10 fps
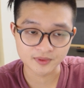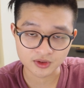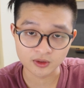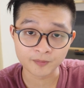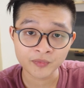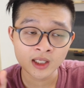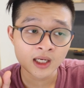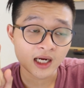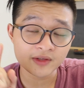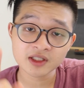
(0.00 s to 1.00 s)
So
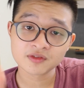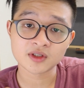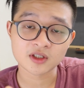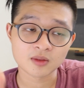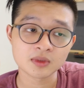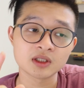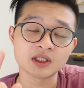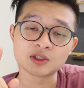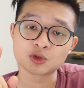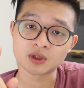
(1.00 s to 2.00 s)
I think if you're coming
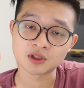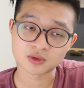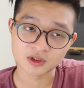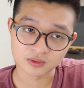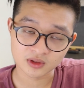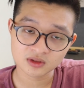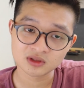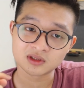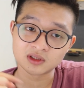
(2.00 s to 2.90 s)
in 2021,